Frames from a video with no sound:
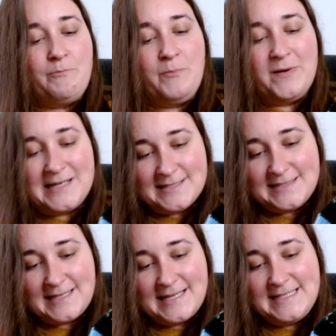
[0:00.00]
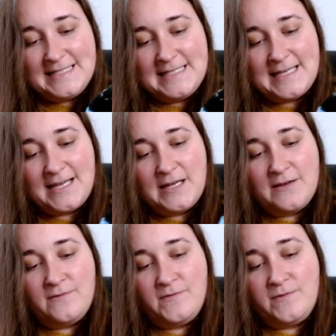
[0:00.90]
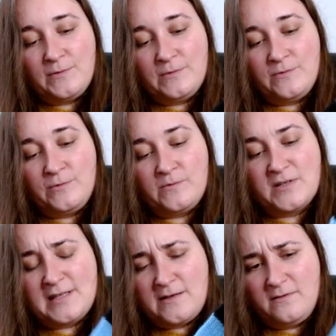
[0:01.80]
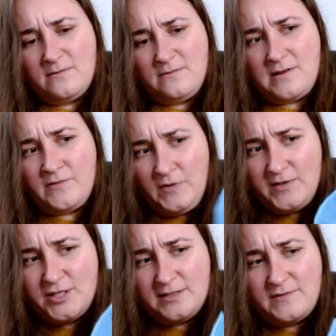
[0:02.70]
But I did have, because after finishing